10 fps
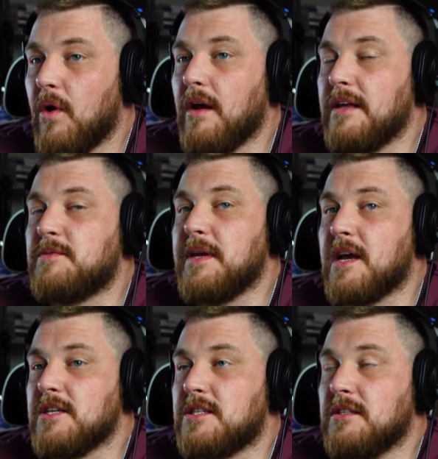Well, it's
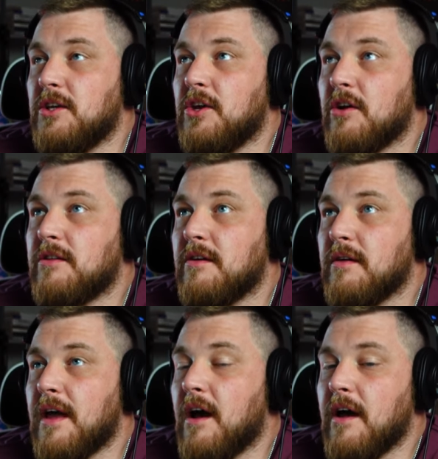because you're the,
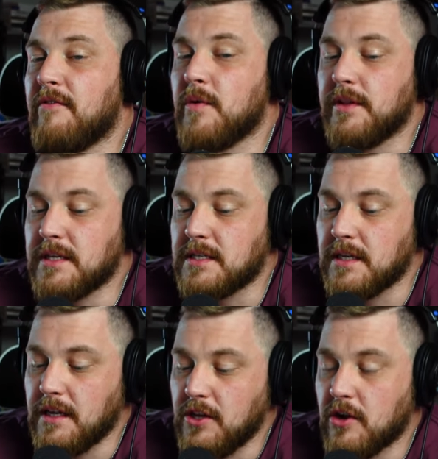everyone
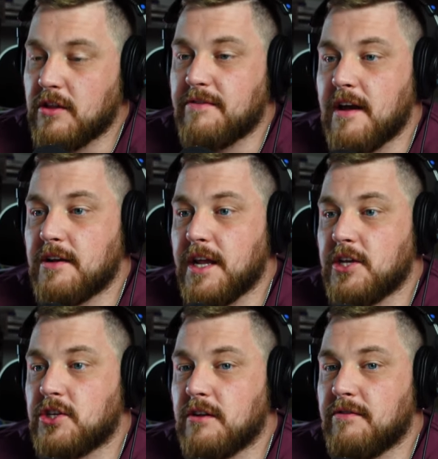listening, you're the
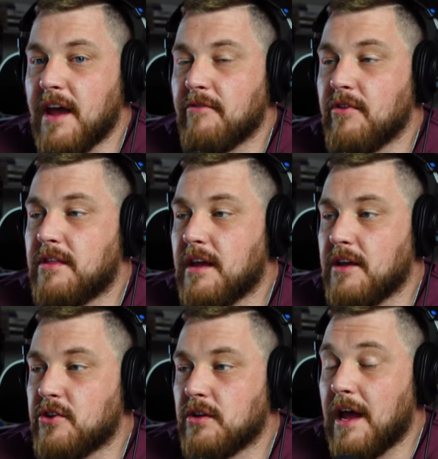foundation of everything
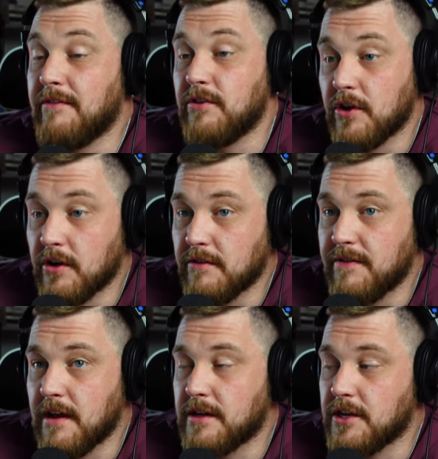in your life. You're the
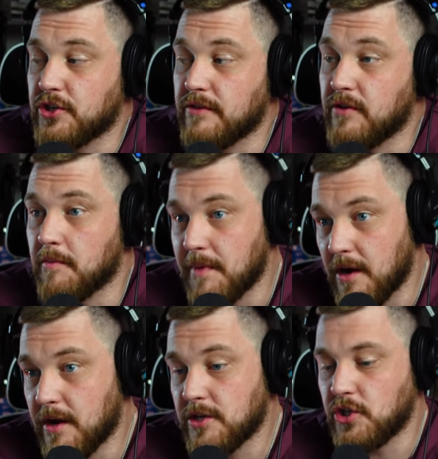foundation of your
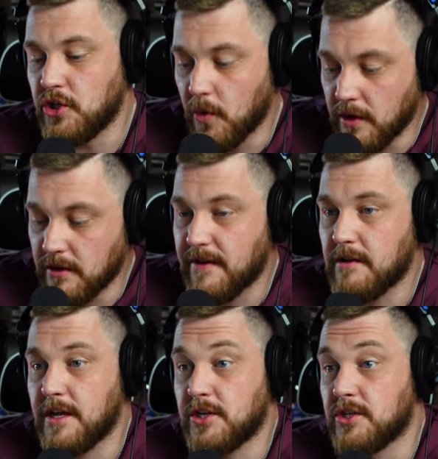marriage. You're the
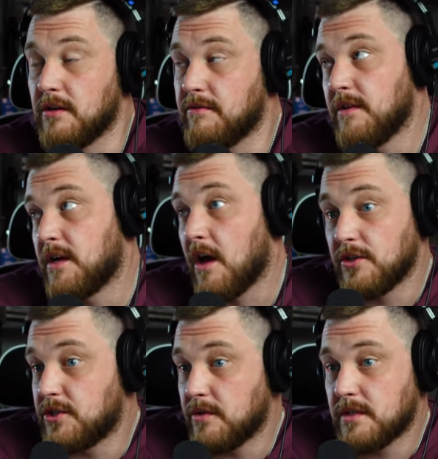foundation of the
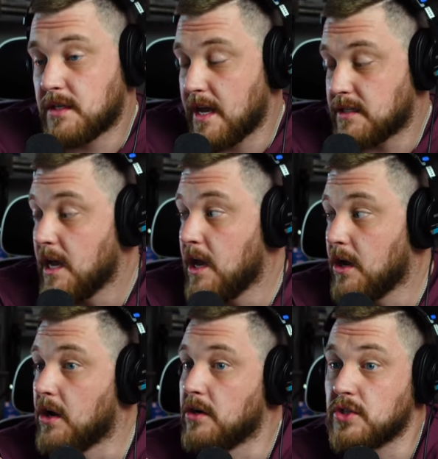college student's case,
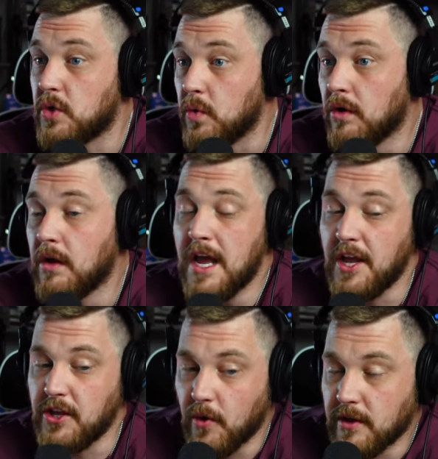her school.
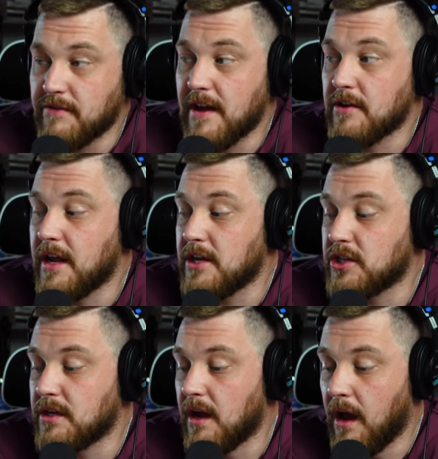You're the
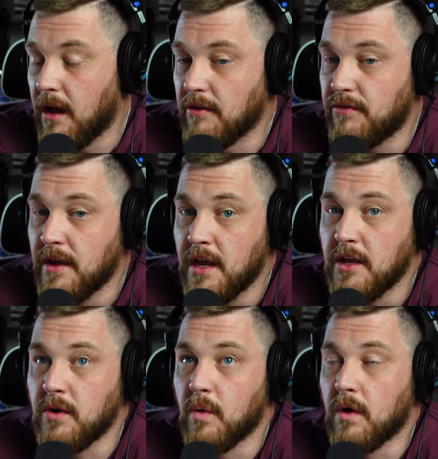foundation of
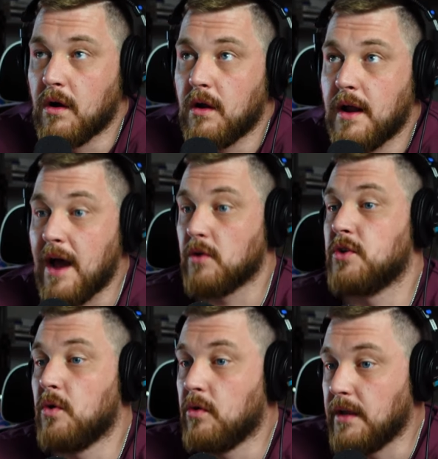your
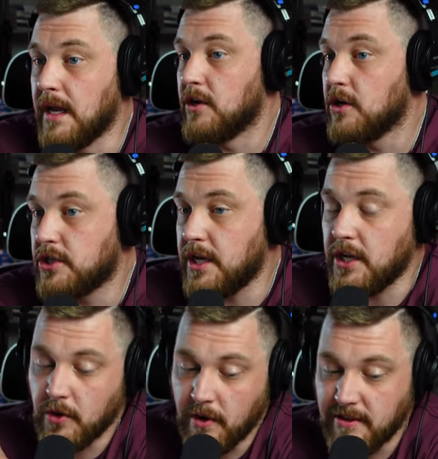household energy.
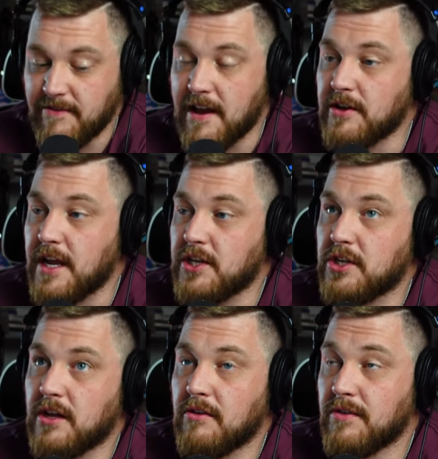You're the
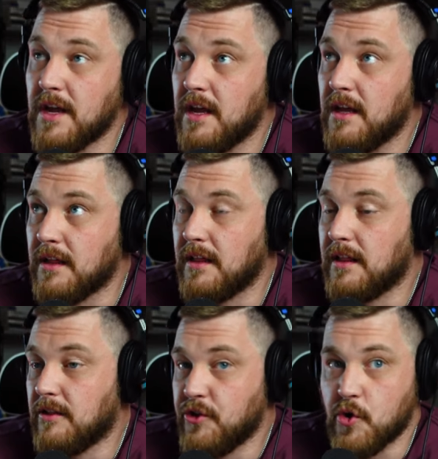foundation of
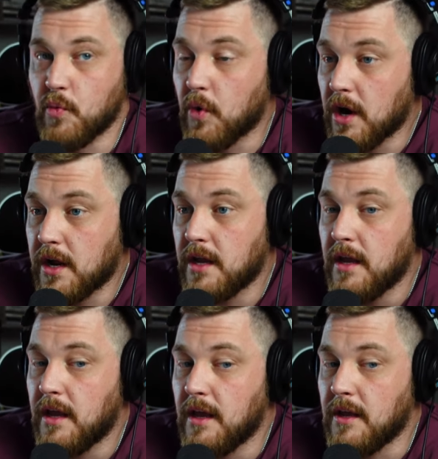l- your work.
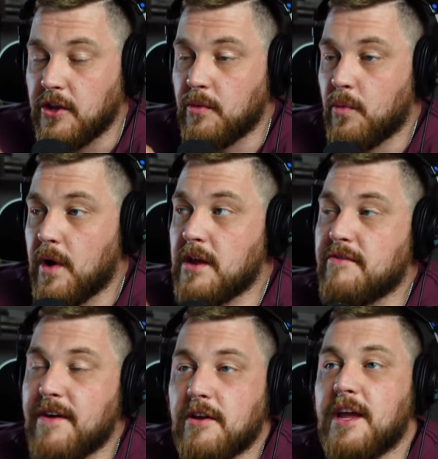You, we're
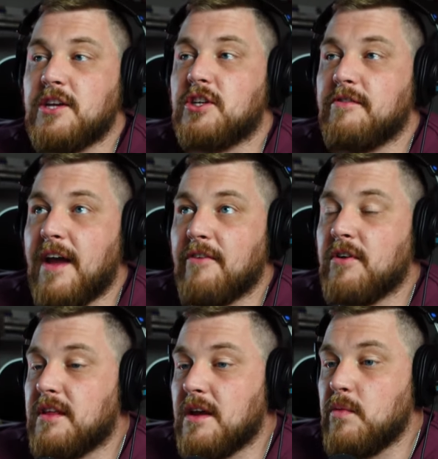the foundation of
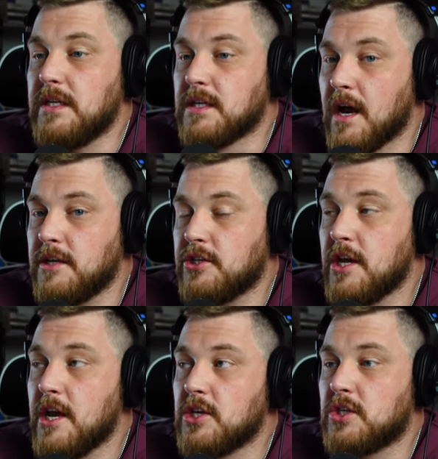everything we touch.
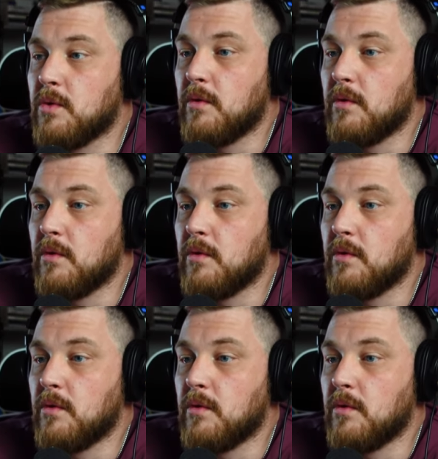So